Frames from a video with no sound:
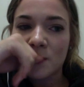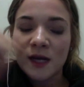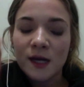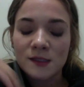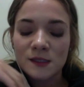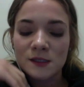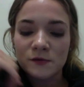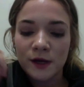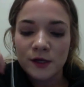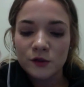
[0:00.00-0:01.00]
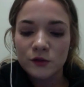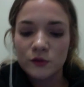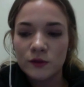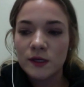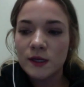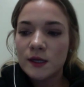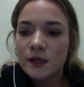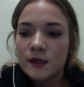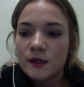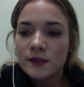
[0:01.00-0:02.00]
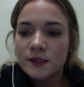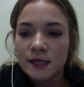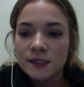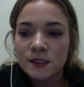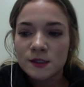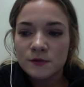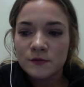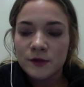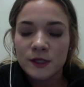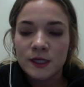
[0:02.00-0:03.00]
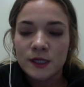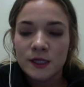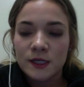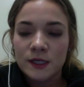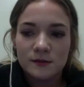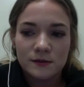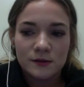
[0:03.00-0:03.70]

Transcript: my cousin's friend who dances for the Knicks.